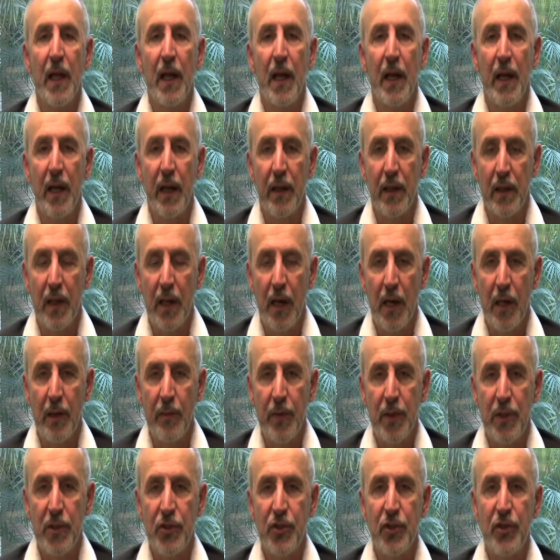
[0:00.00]
and
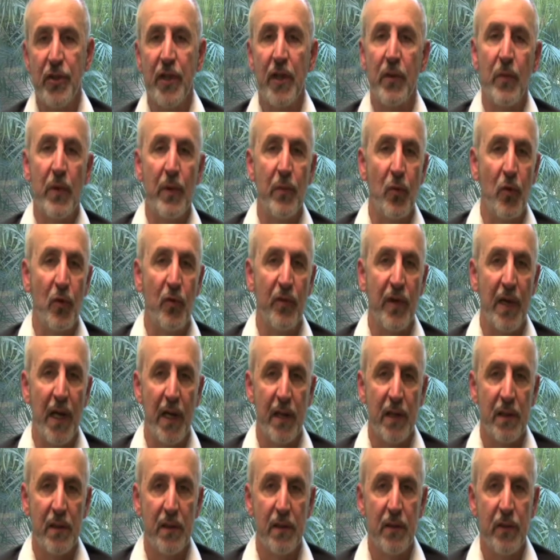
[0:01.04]
garbage, and then we moved
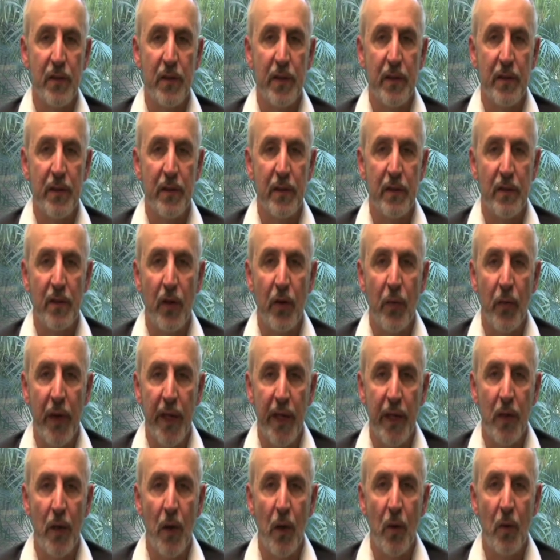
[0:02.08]
on to the
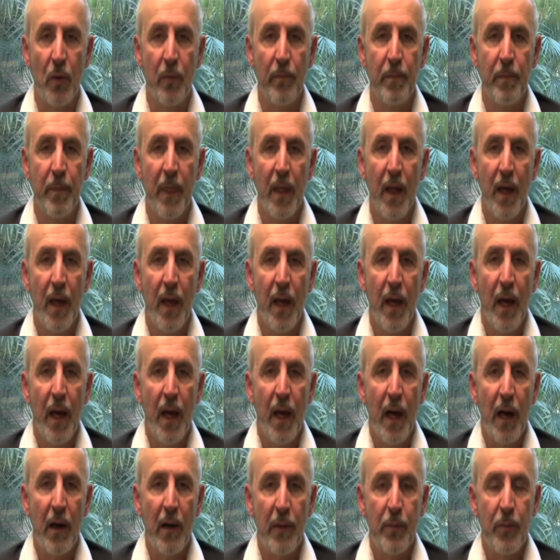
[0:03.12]
green home.
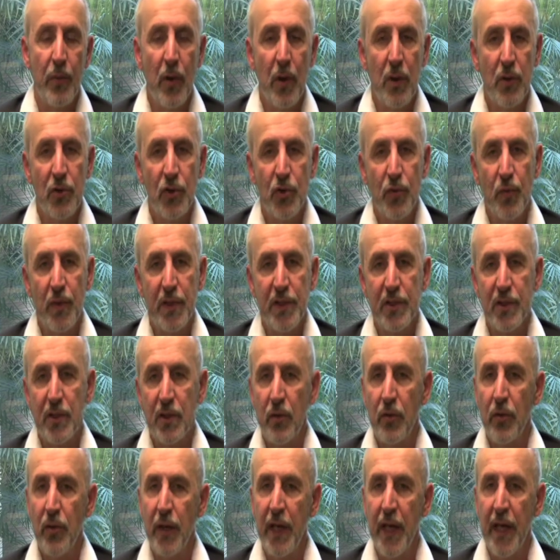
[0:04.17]
Our approach was to
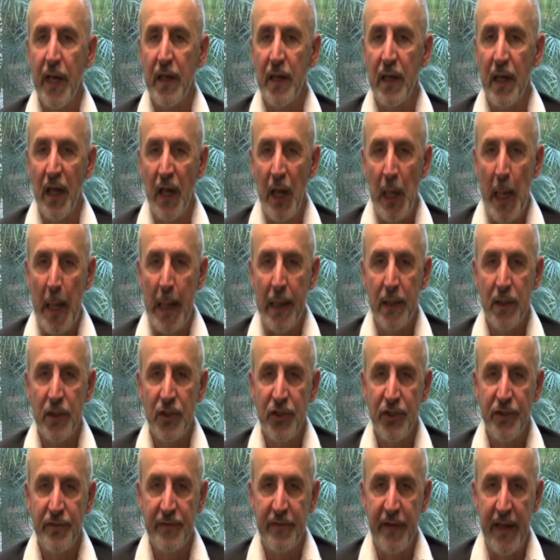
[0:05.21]
create a
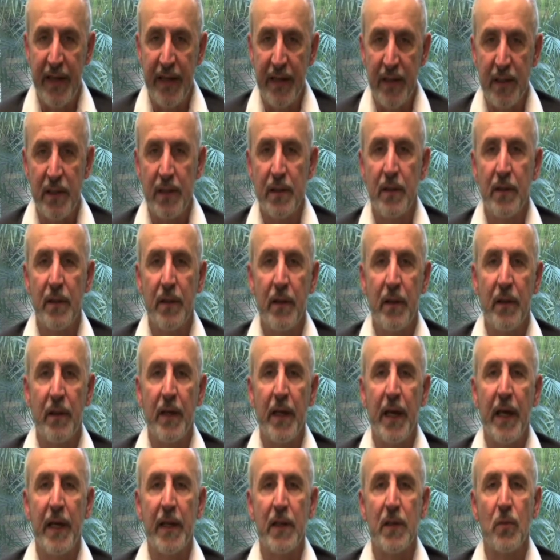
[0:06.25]
large event
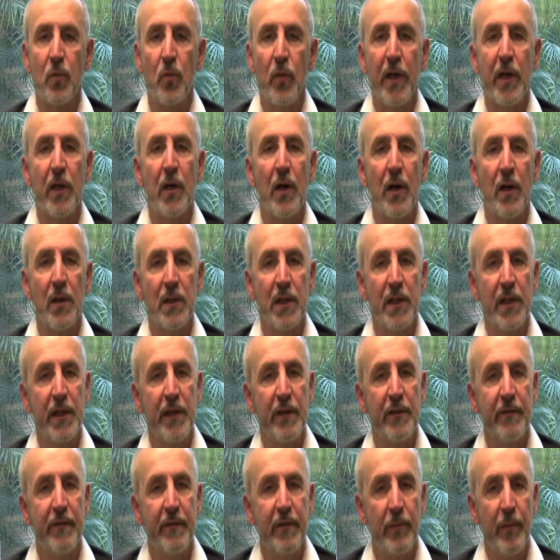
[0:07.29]
that we called an
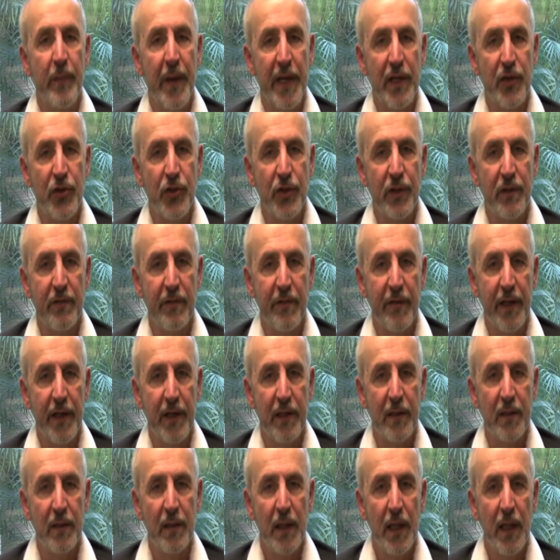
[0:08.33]
information
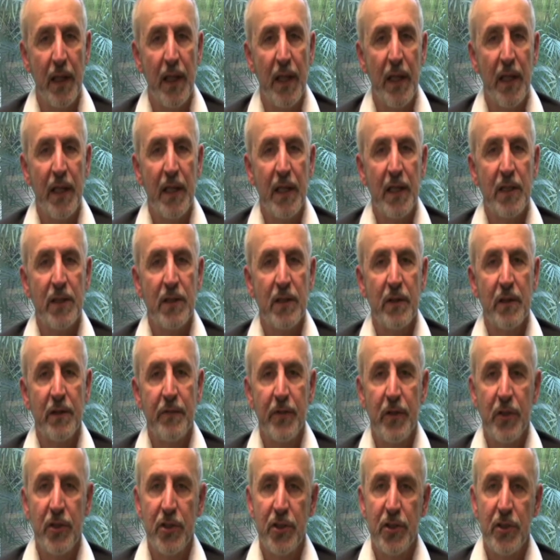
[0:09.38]
fair. So the
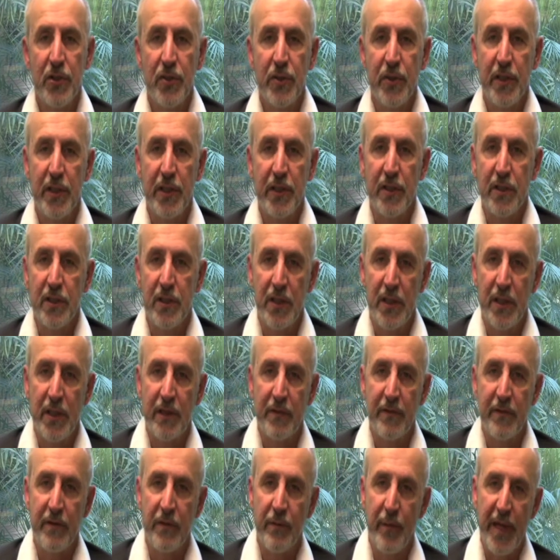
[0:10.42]
first 2 years, the
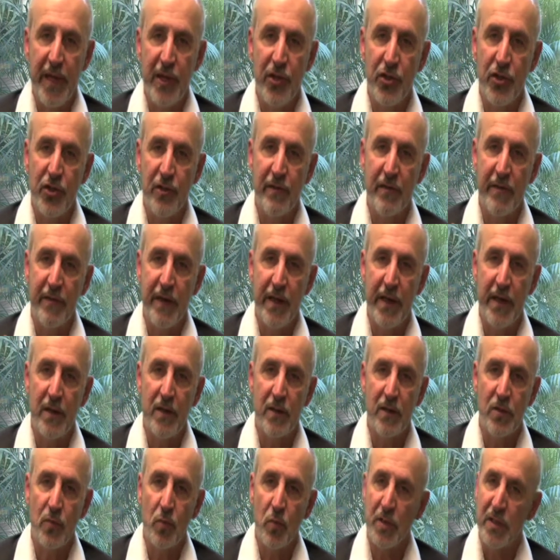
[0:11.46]
information
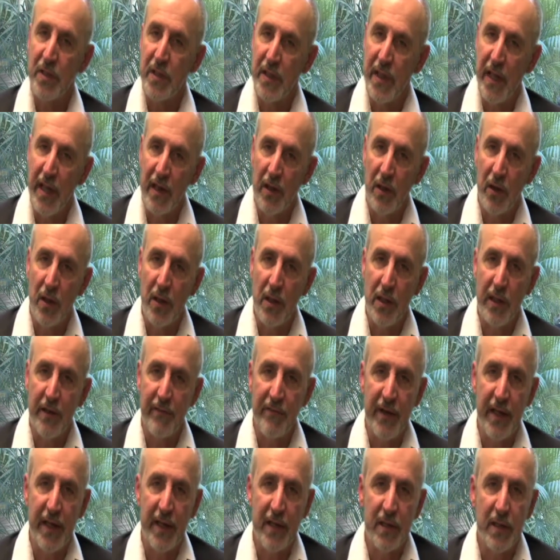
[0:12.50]
fairs was a day-long
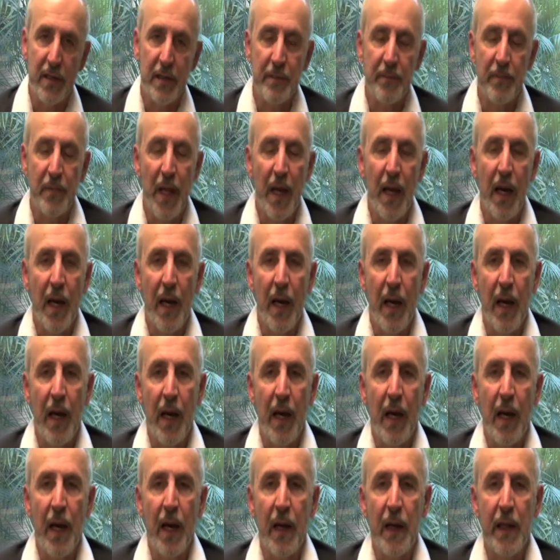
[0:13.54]
event.
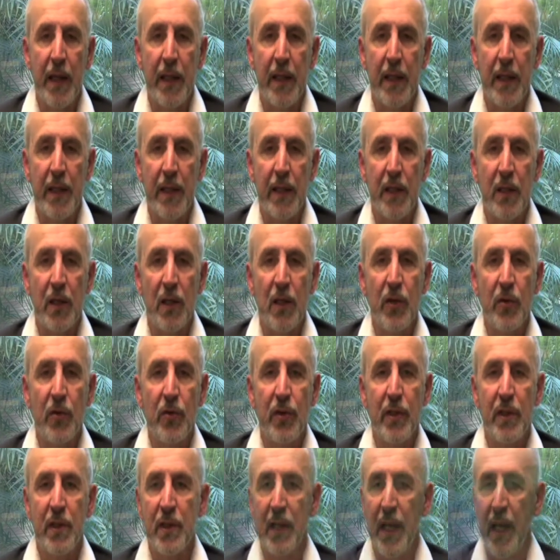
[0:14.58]
It included